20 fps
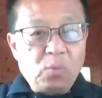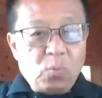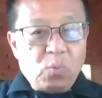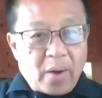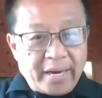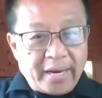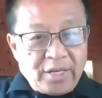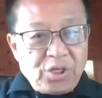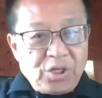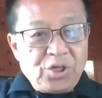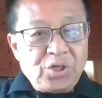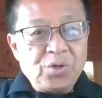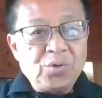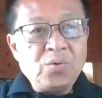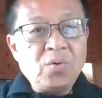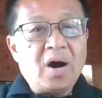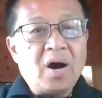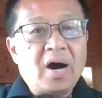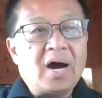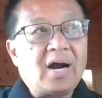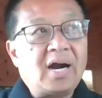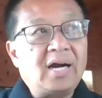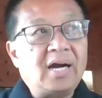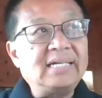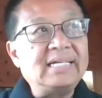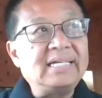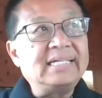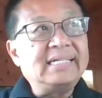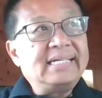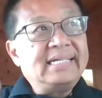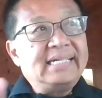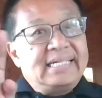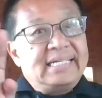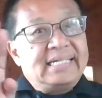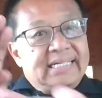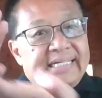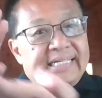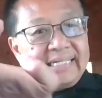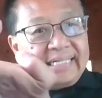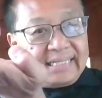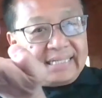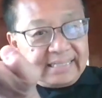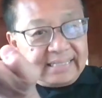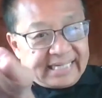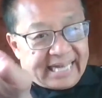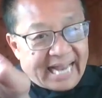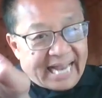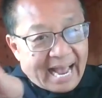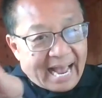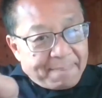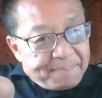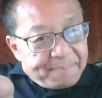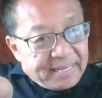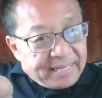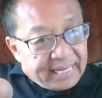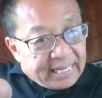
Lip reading: When you are tapping